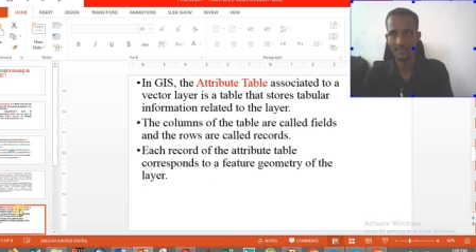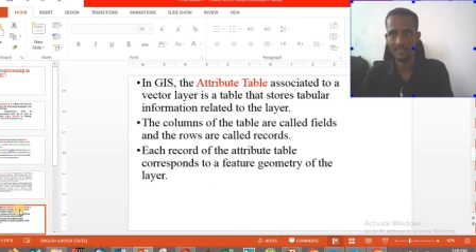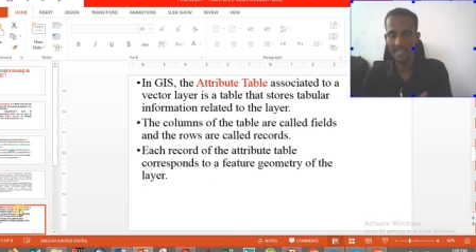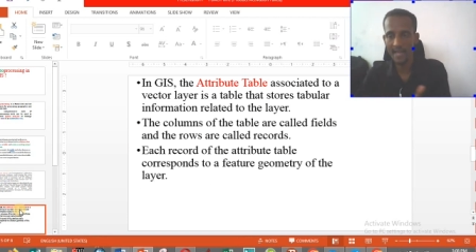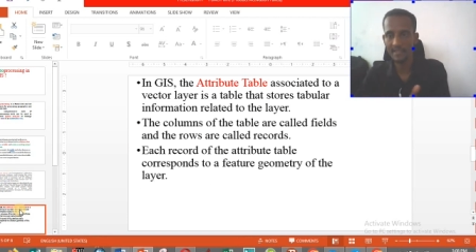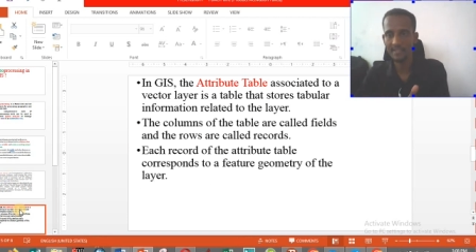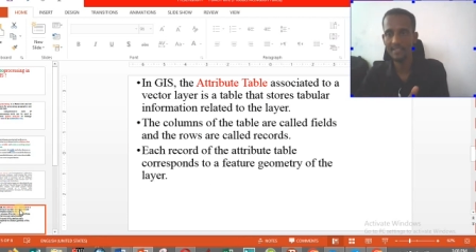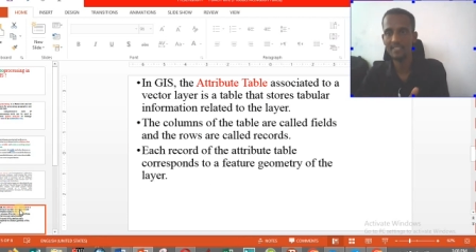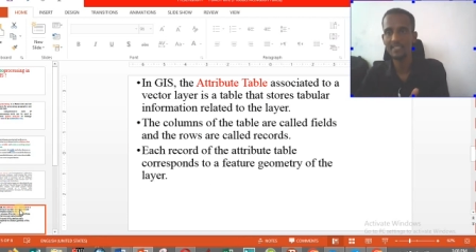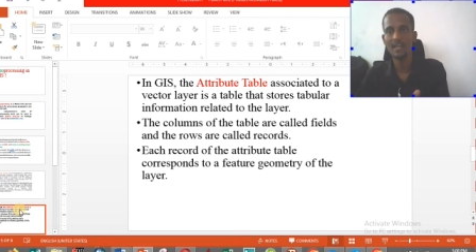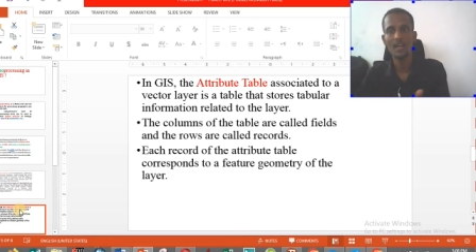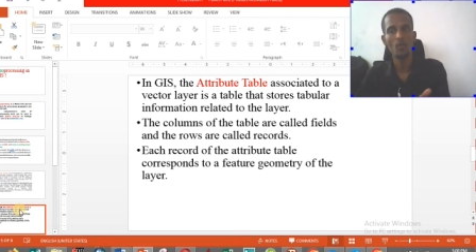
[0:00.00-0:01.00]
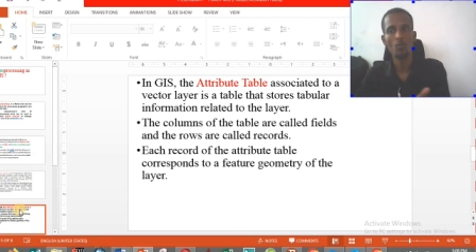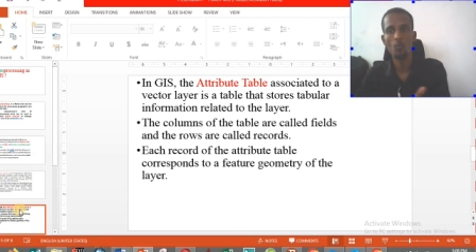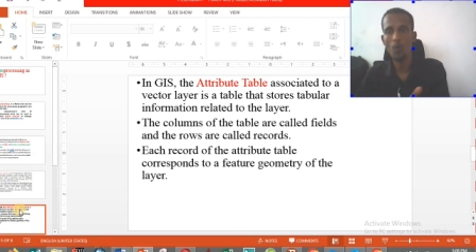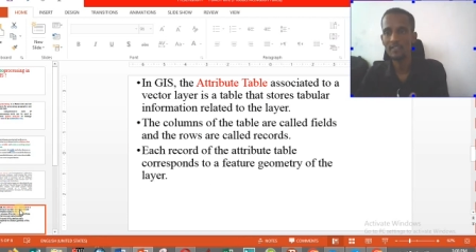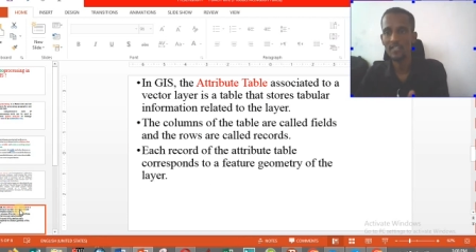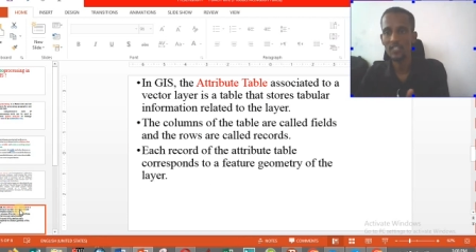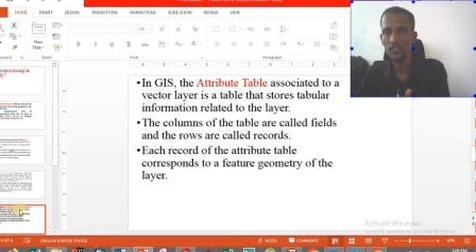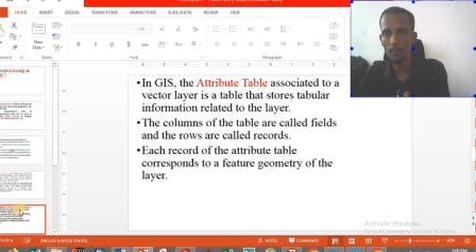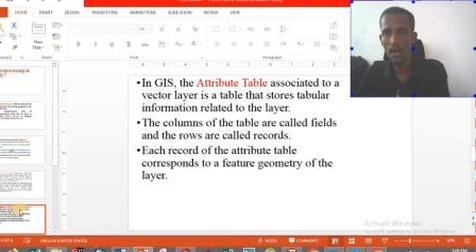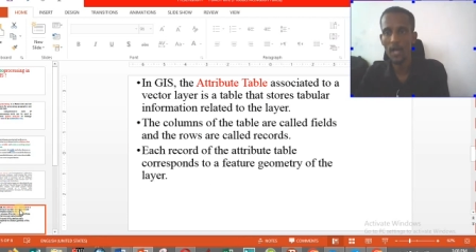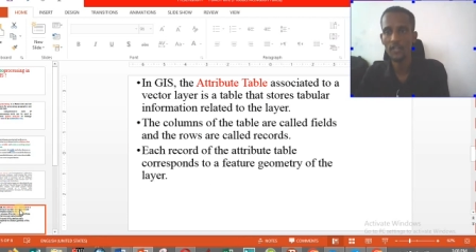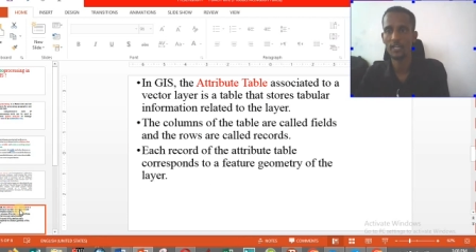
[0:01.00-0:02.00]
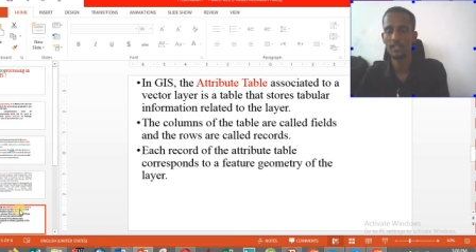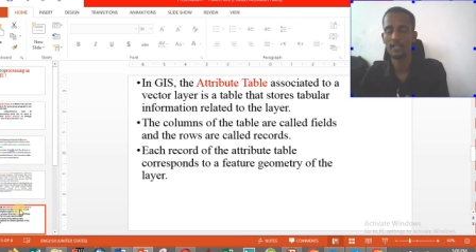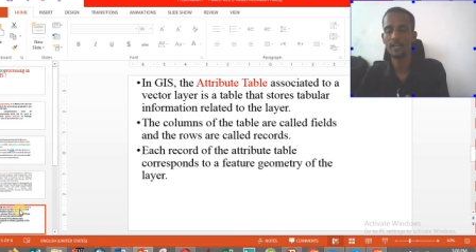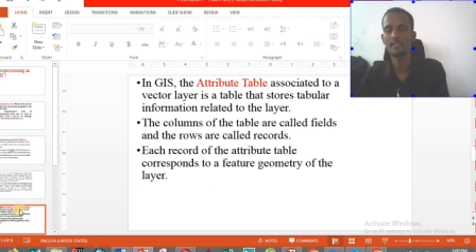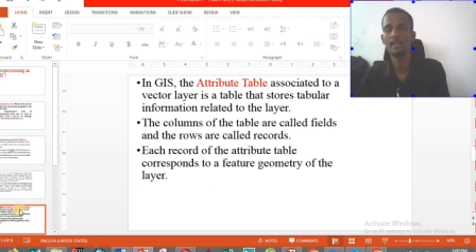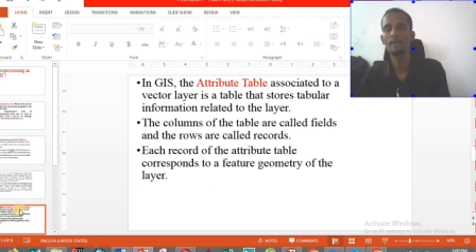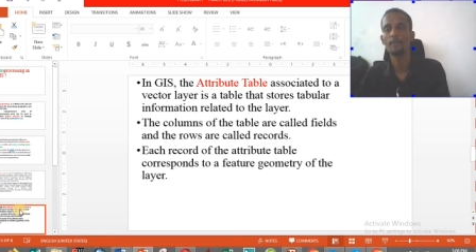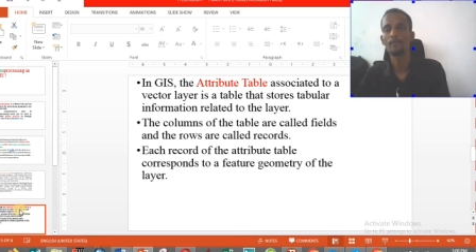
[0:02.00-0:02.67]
That is, what's a spatial data,